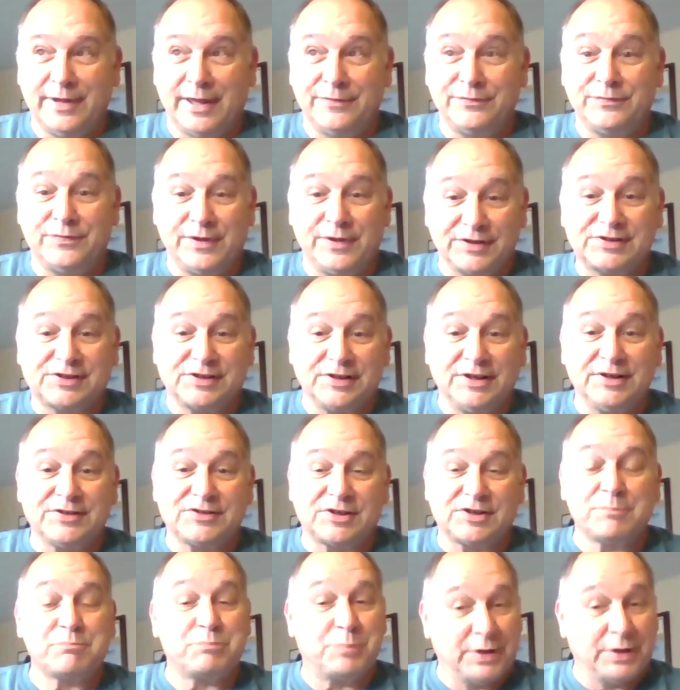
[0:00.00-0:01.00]
And this
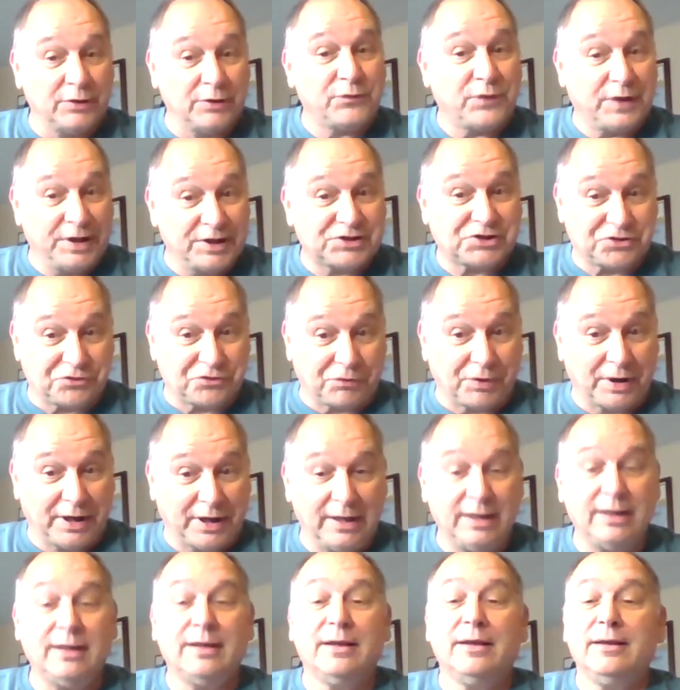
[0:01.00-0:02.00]
is a bit of
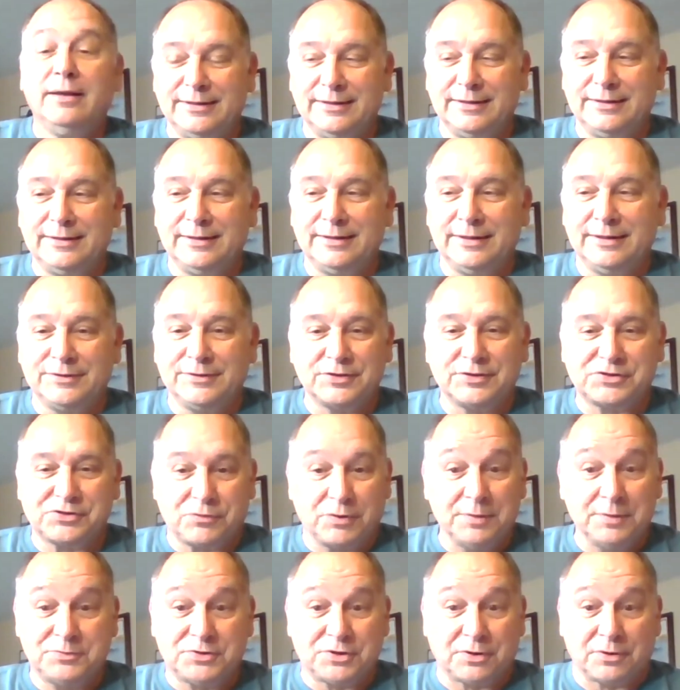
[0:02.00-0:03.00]
history in the
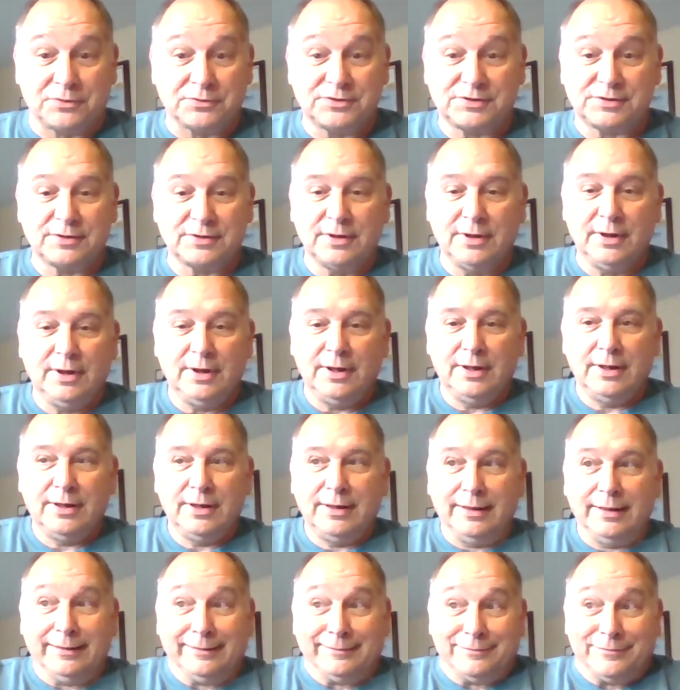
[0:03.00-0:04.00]
scriptures
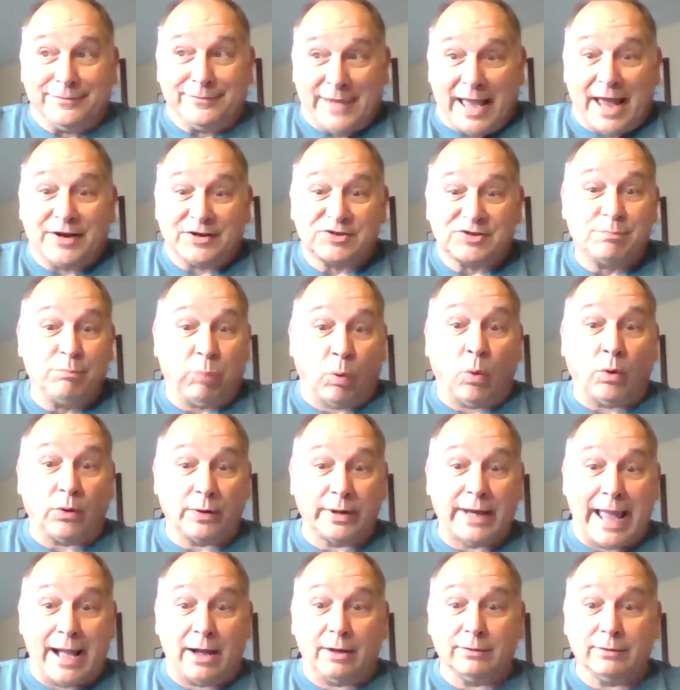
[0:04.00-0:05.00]
mm-hmm. that is
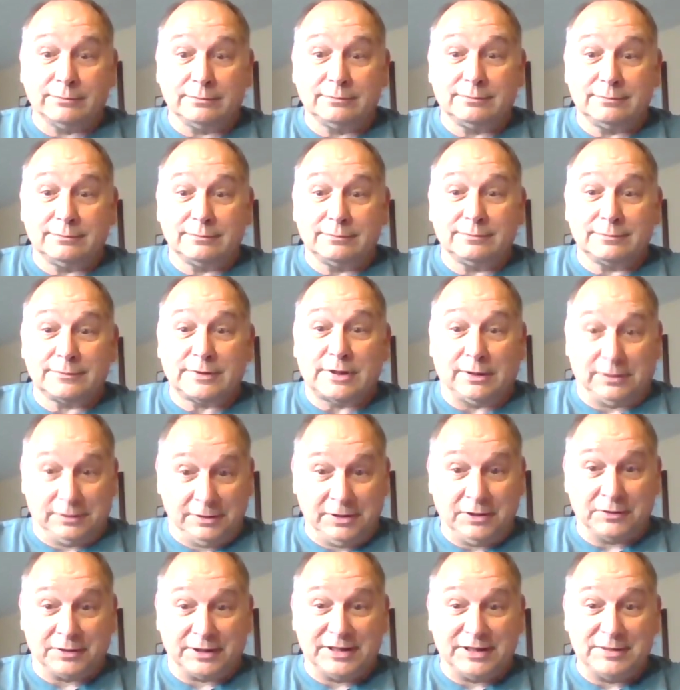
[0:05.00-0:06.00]
borne out
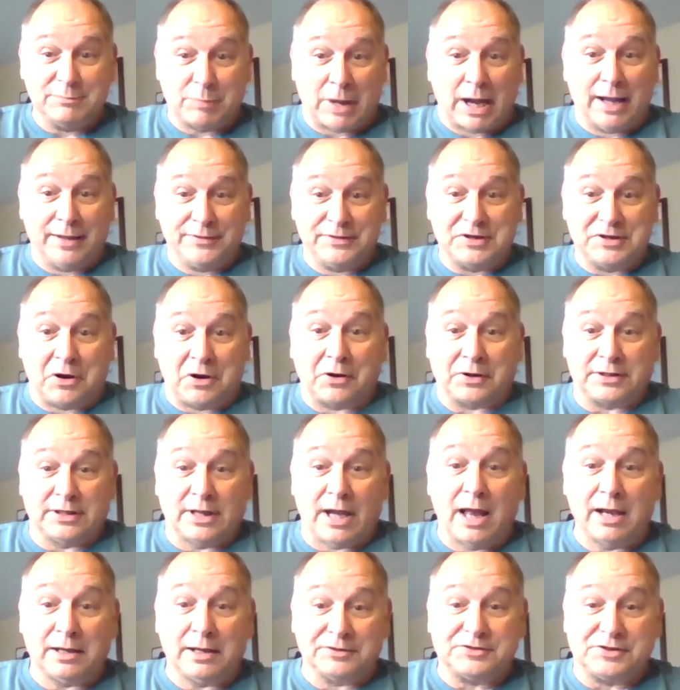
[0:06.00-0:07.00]
clearly by the
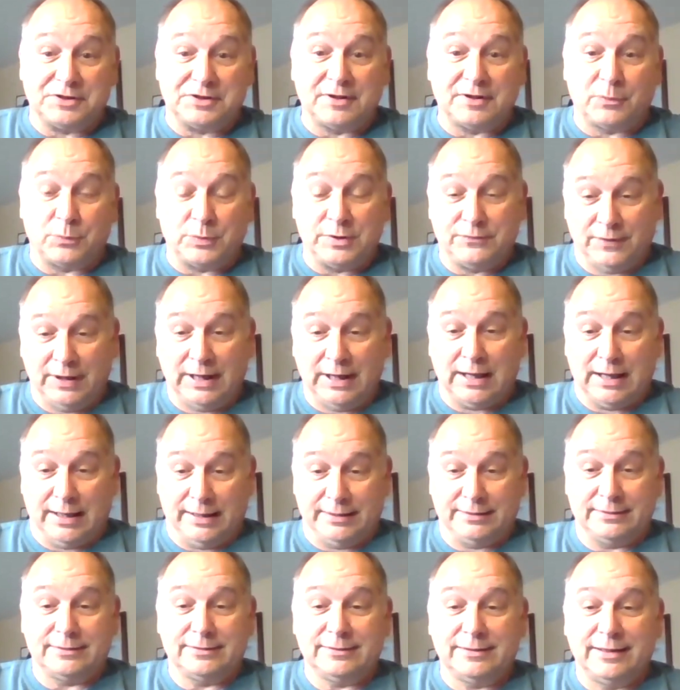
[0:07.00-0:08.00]
archaeology that we
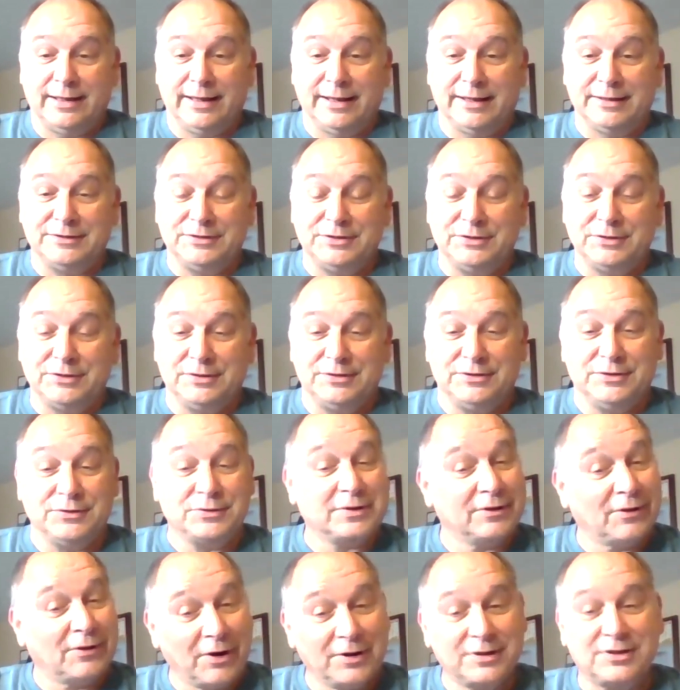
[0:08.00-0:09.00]
find. And you, you
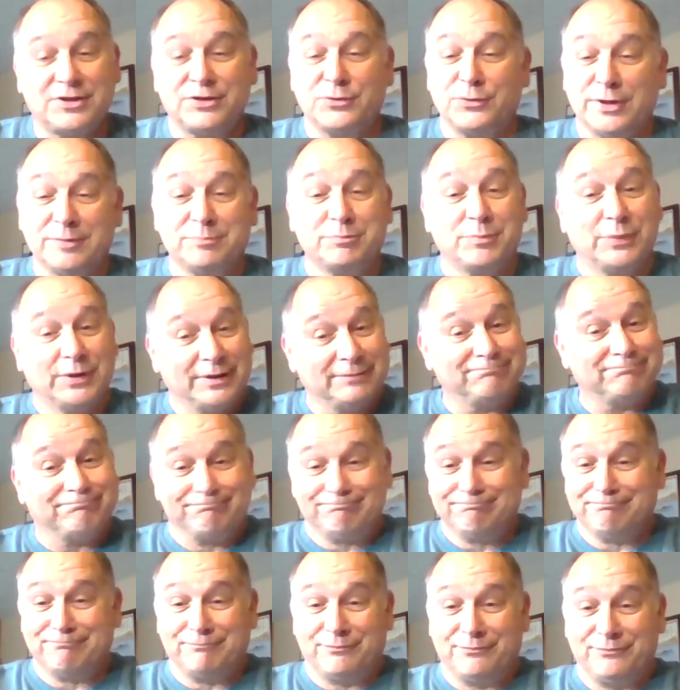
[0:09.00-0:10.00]
can argue it, but
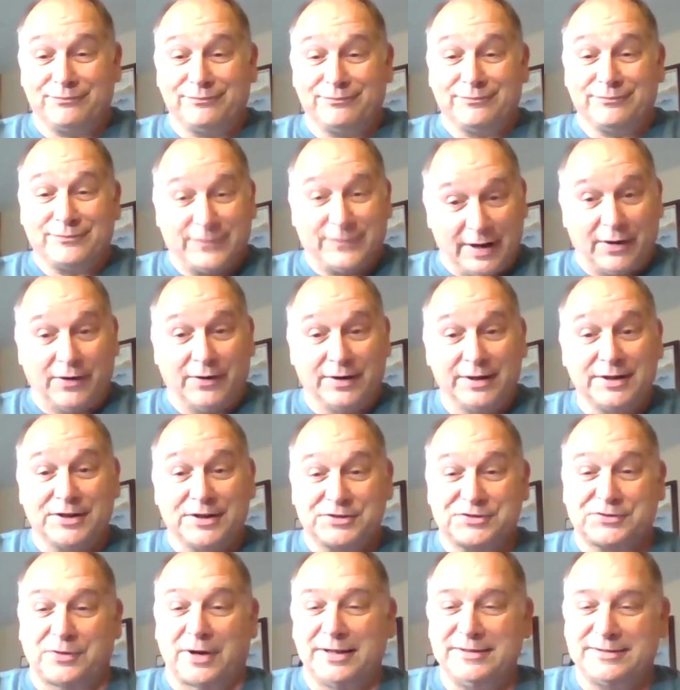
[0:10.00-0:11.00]
there it
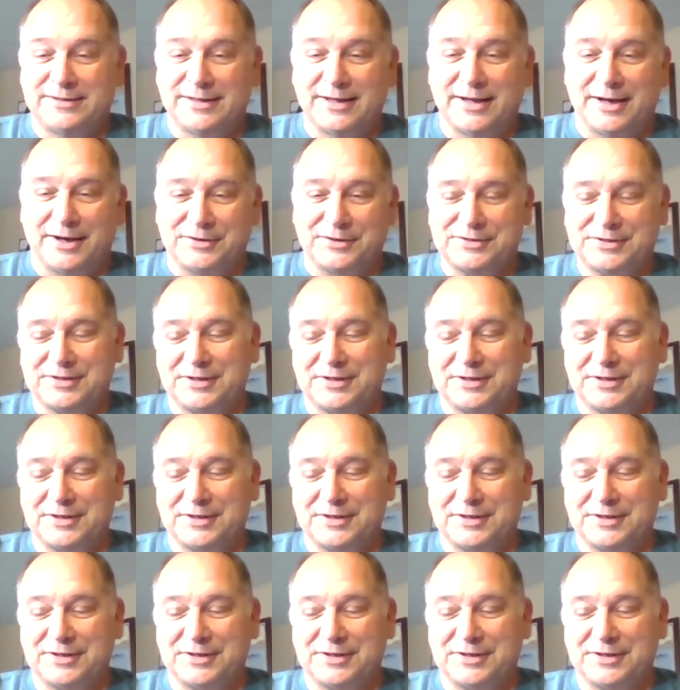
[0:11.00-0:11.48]
is right there.